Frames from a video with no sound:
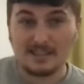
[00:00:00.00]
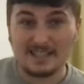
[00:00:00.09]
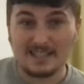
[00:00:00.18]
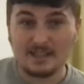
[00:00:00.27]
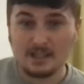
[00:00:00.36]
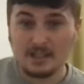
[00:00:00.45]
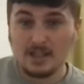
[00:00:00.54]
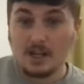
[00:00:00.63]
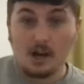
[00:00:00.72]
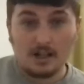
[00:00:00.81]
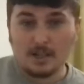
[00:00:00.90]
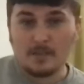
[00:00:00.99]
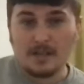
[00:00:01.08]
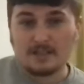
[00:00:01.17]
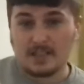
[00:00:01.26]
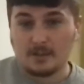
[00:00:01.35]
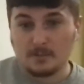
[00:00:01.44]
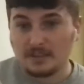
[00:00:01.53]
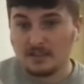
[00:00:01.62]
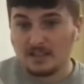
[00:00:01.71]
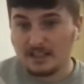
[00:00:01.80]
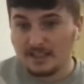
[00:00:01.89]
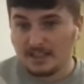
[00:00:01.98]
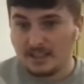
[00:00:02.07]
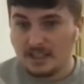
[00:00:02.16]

the league? Are they going to be able to keep them in the league?